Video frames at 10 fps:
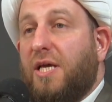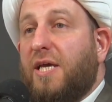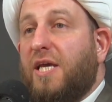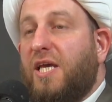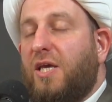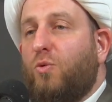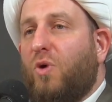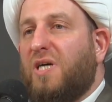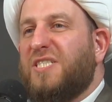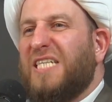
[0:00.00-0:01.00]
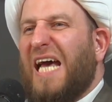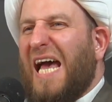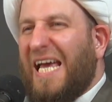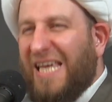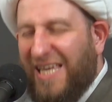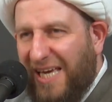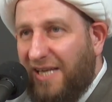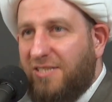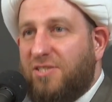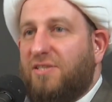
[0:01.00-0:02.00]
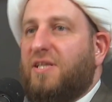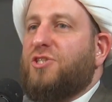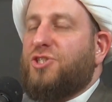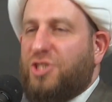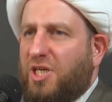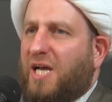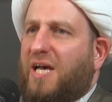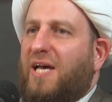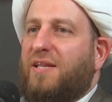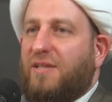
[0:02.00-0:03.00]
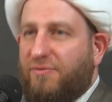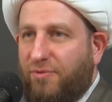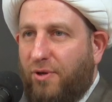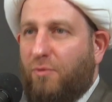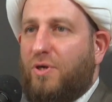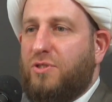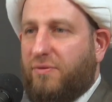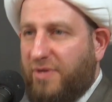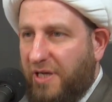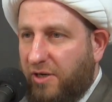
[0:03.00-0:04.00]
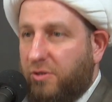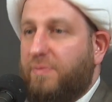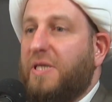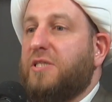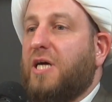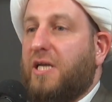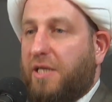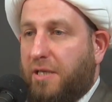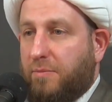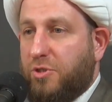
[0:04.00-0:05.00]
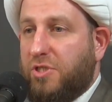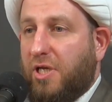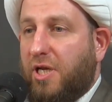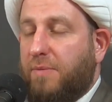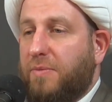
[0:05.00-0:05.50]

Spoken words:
he was against the Shia and the followers of Ahlul Bayt alayhim as-salam.